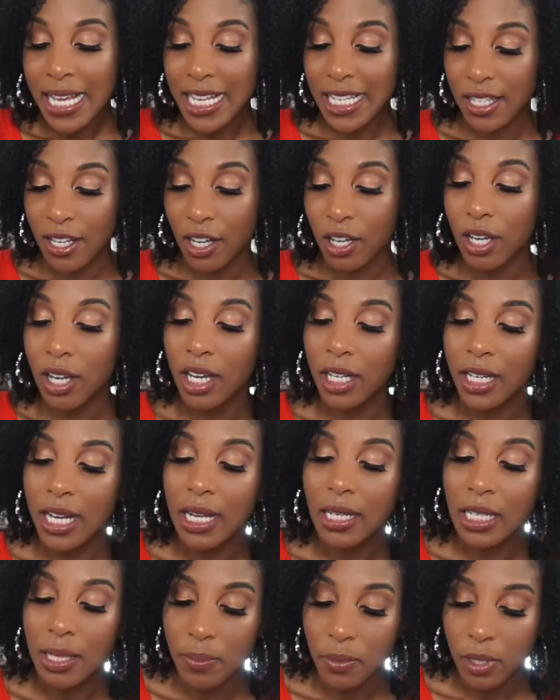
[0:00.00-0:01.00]
is their
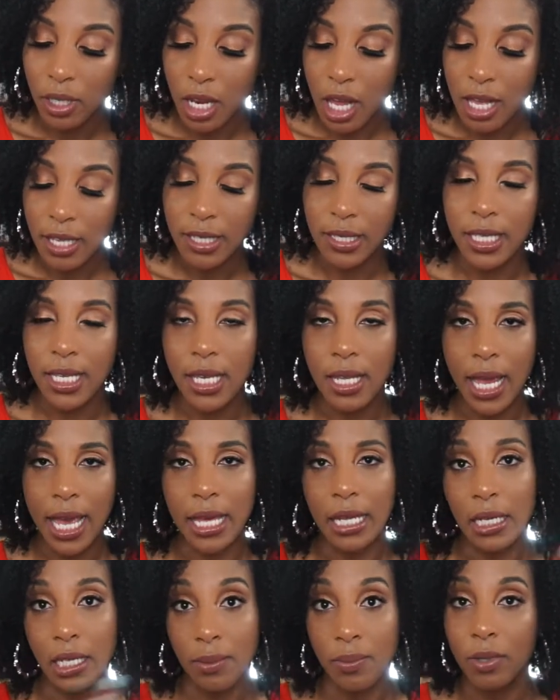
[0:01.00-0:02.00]
coconut lip glossy
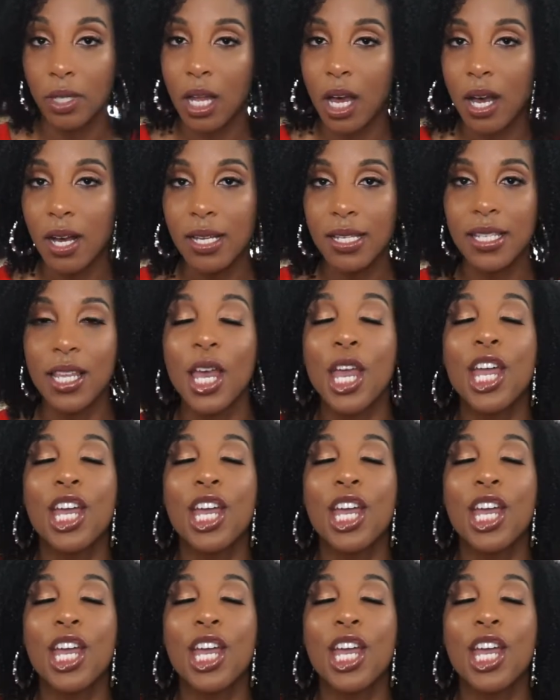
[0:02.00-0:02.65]
like lip gloss